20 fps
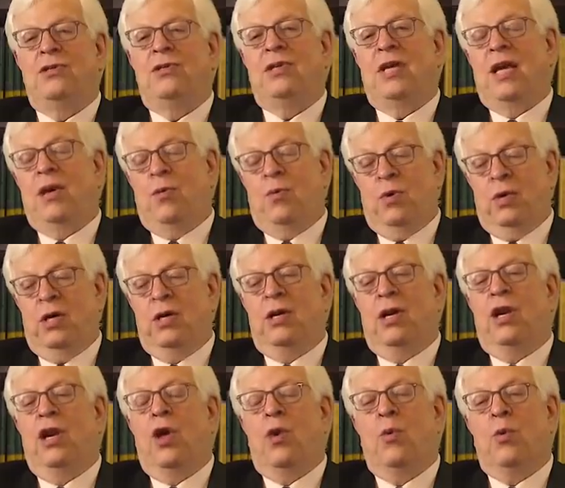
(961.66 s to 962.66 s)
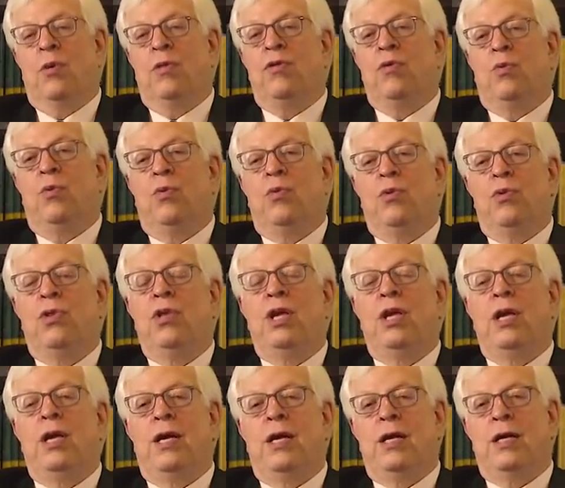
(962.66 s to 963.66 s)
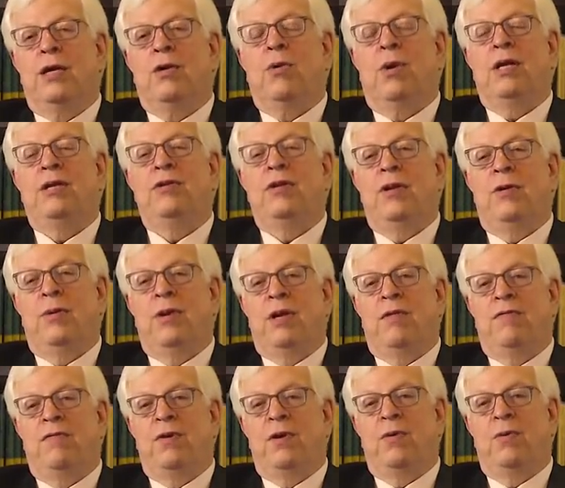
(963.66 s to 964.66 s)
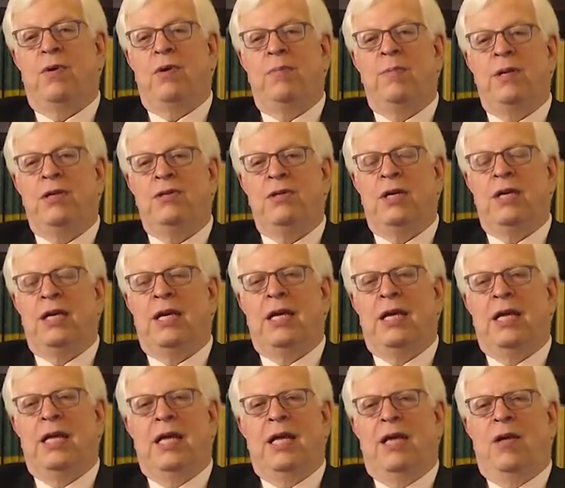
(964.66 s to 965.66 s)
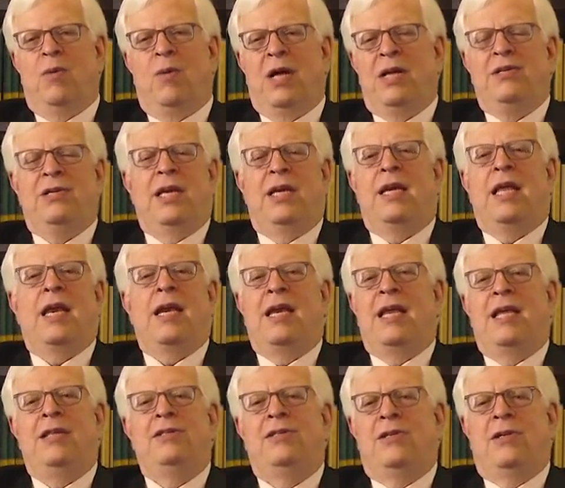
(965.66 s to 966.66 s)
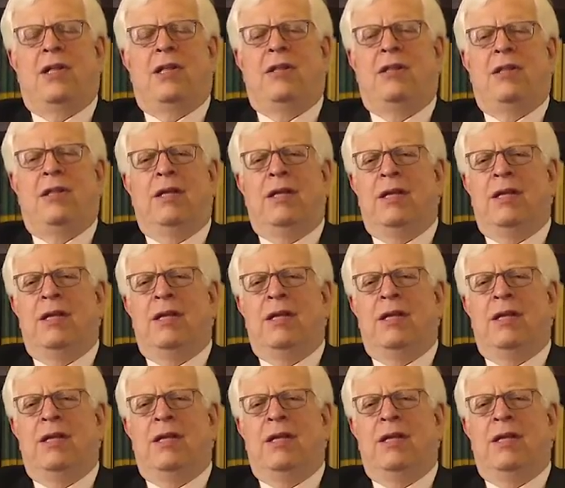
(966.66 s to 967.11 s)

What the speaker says: to say we're going to lower the criteria for your admission. Why is that not an insult?